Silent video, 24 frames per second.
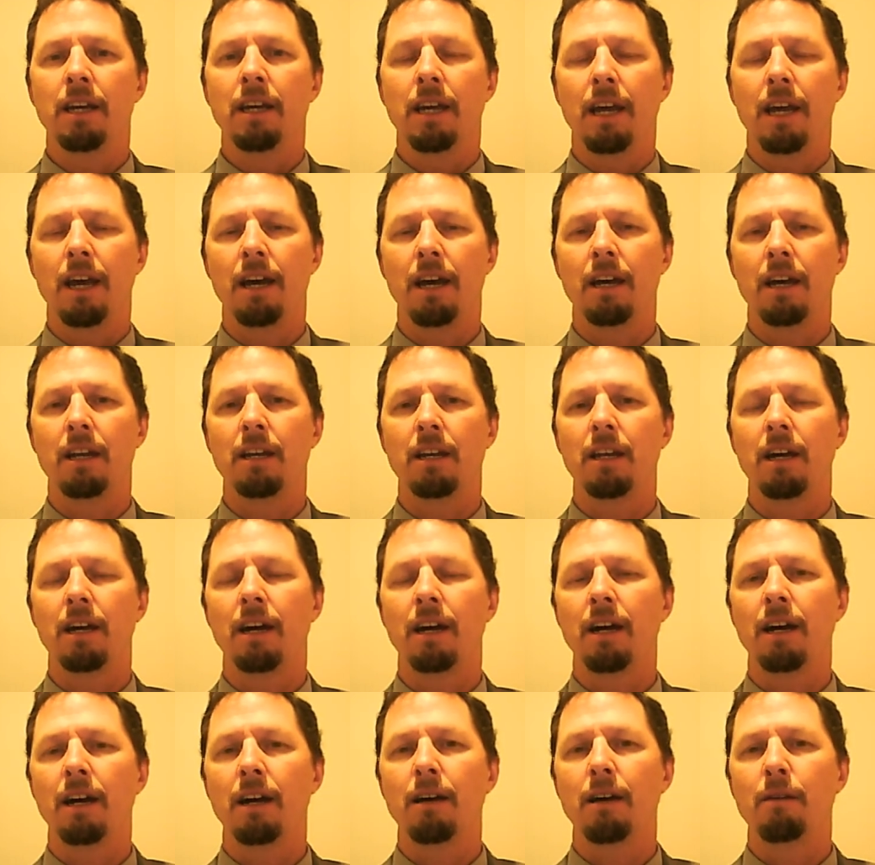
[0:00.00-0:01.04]
And
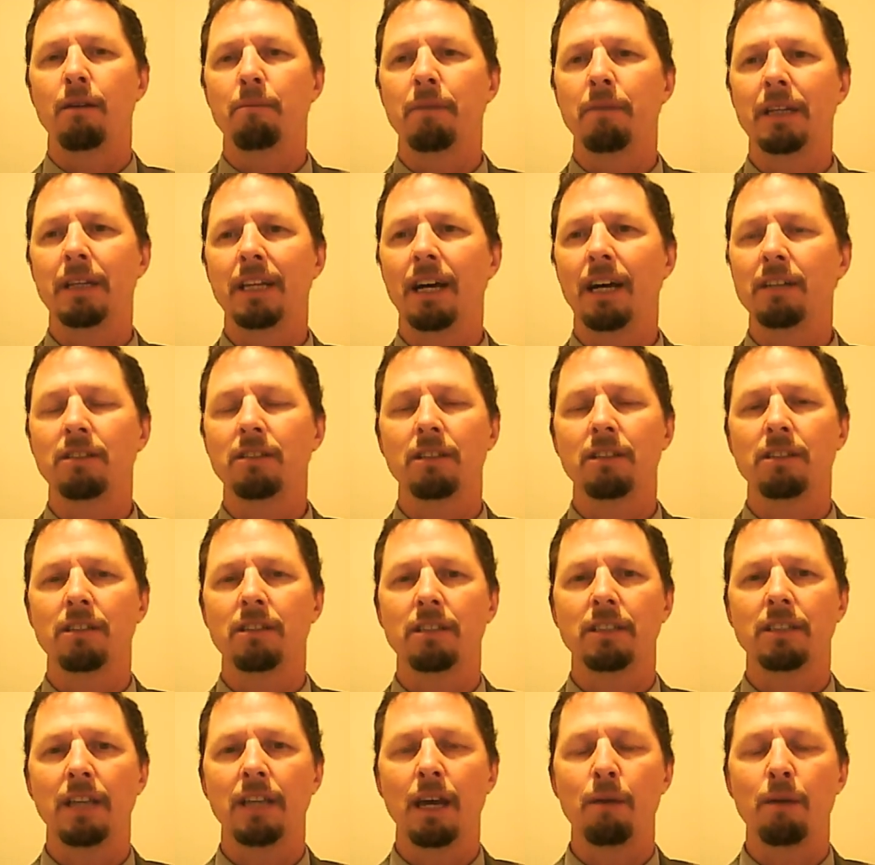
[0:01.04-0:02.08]
but that's just the
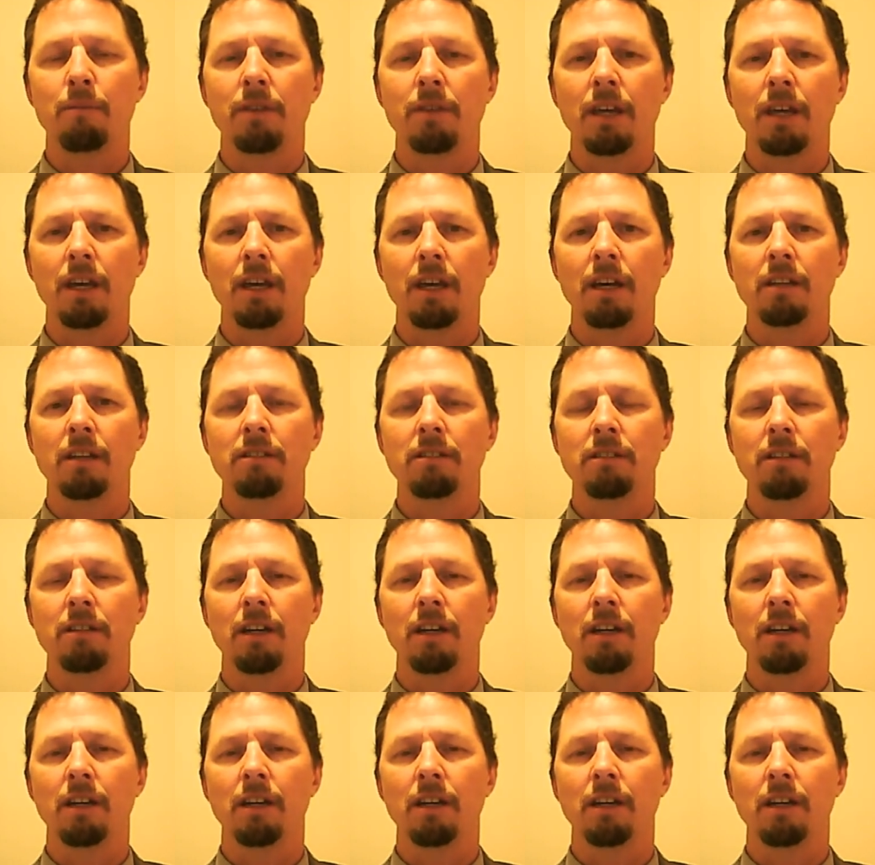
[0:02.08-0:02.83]
same thing as